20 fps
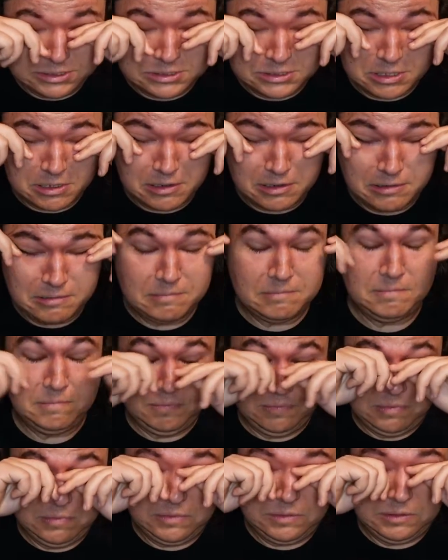started
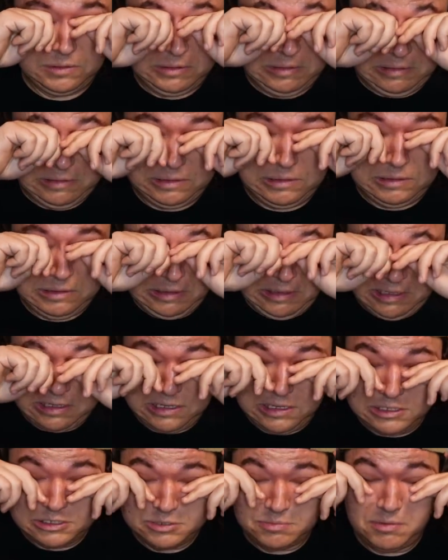
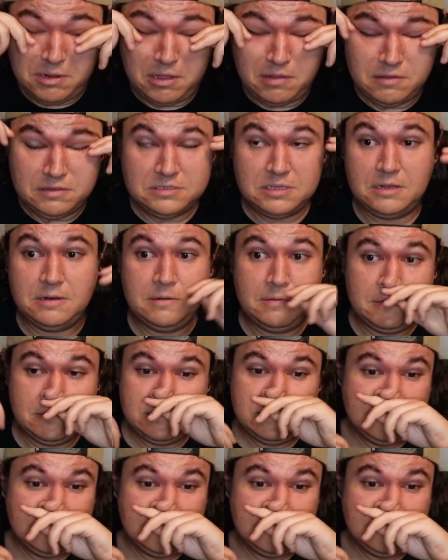itching me all of a sudden.